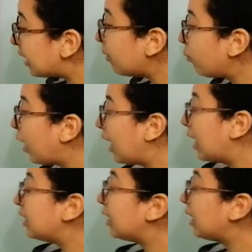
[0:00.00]
the same
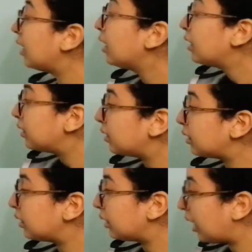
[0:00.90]
way, and then
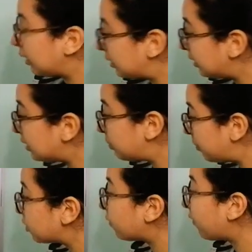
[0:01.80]
this
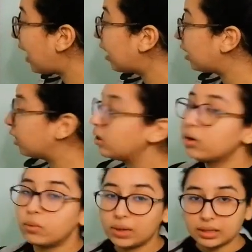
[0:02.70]
piece of
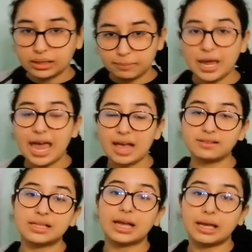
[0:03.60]
iron will
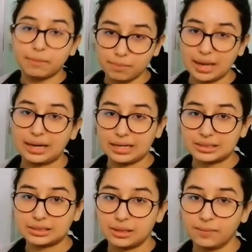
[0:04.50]
behave like a
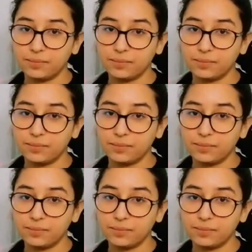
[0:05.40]
magnet.